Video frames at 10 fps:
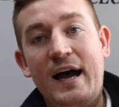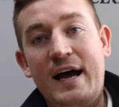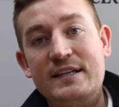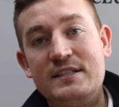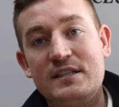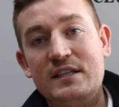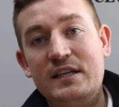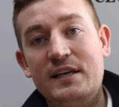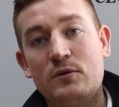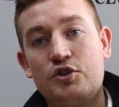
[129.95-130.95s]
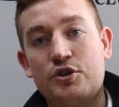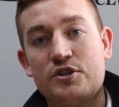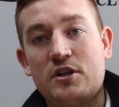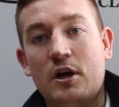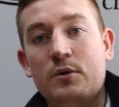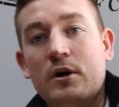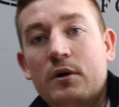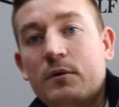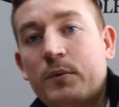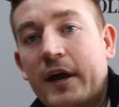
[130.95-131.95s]
and the little Truss
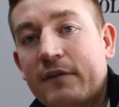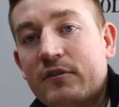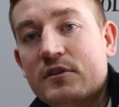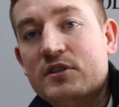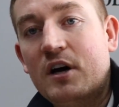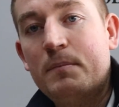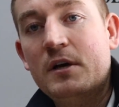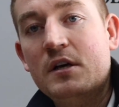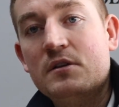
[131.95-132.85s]
logo that we have on the top.